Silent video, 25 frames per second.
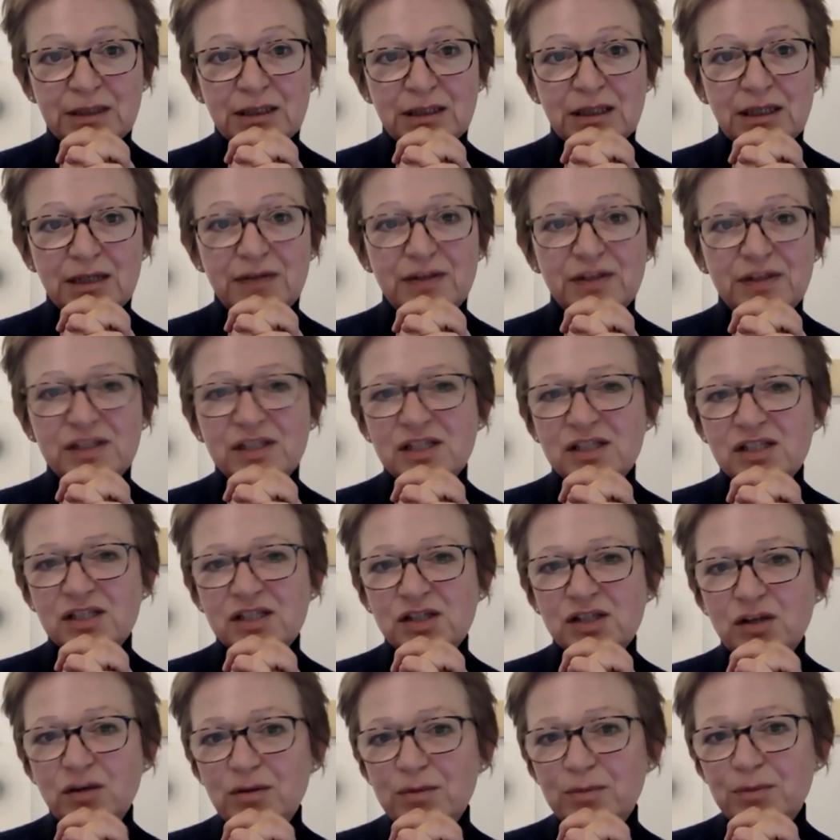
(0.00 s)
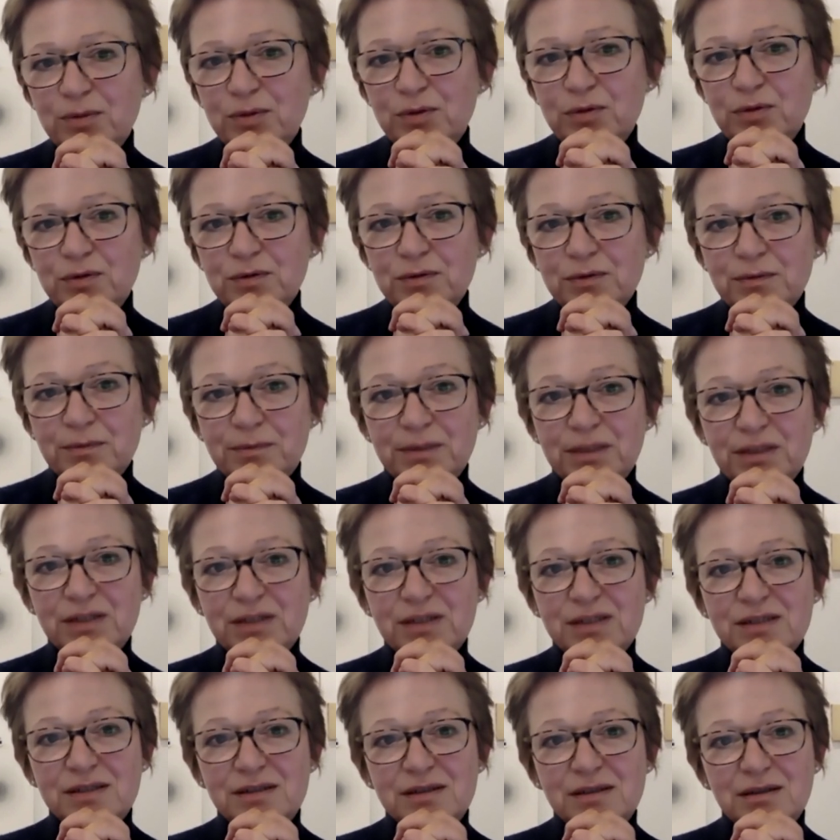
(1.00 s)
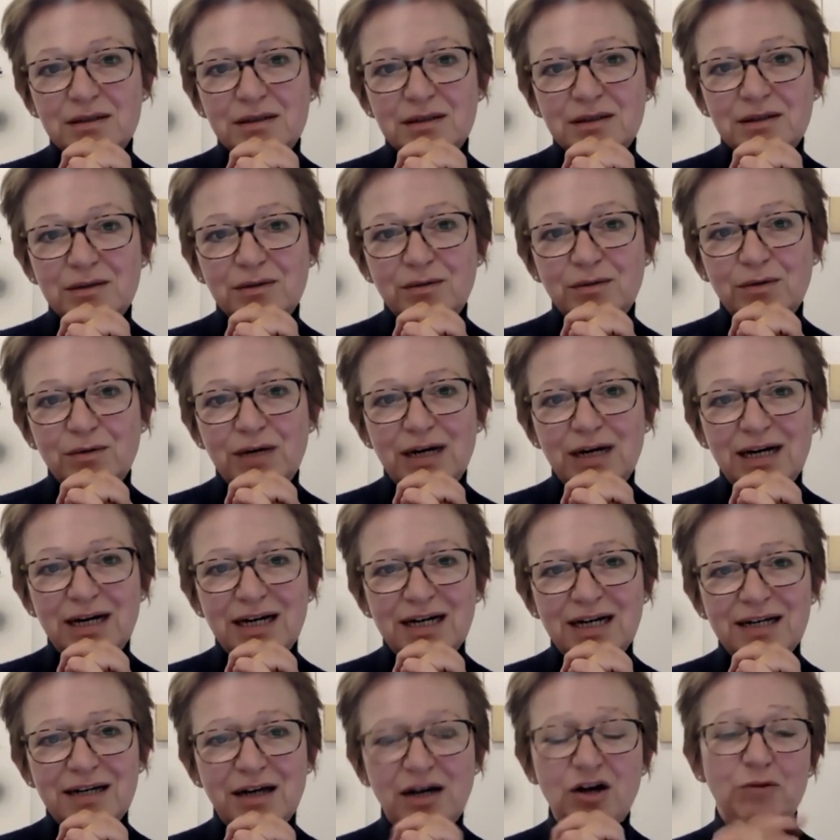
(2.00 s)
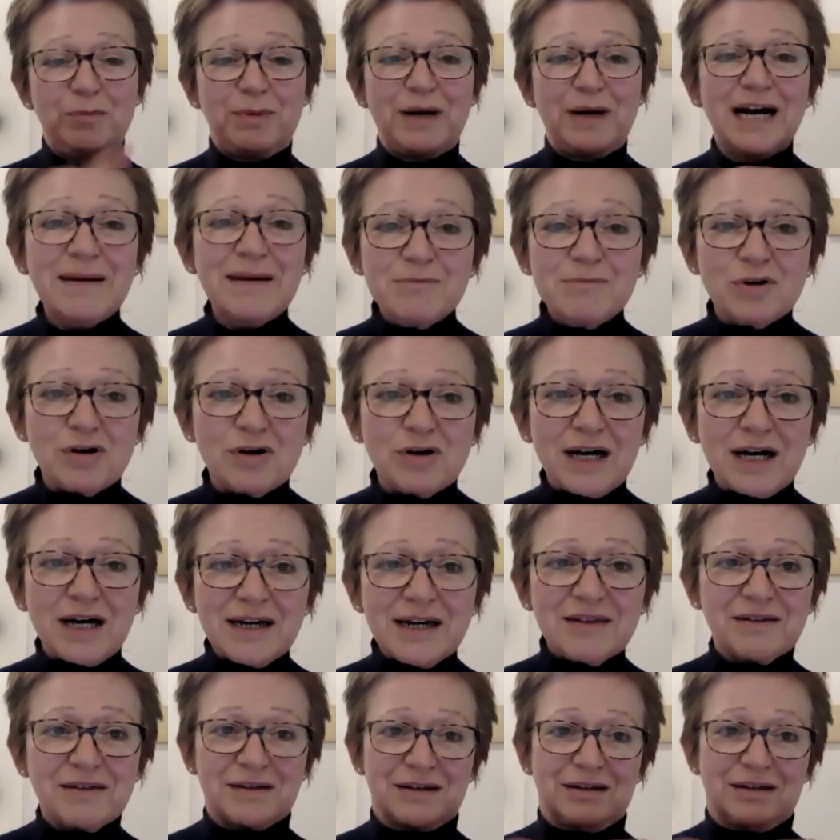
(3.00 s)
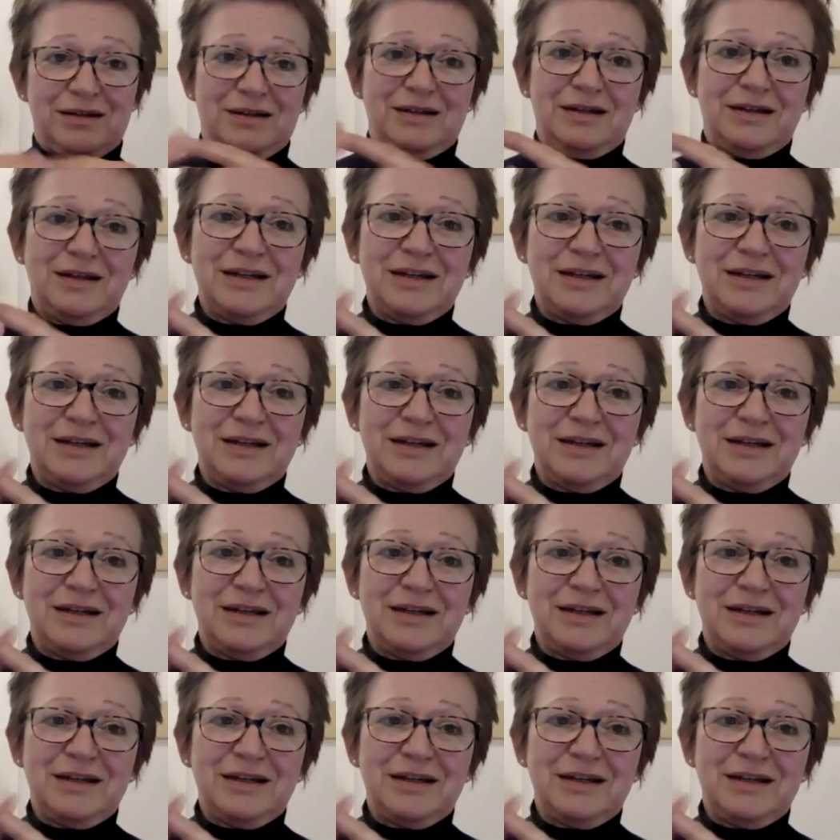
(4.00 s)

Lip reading: And this is so important, because I hope I'm not either.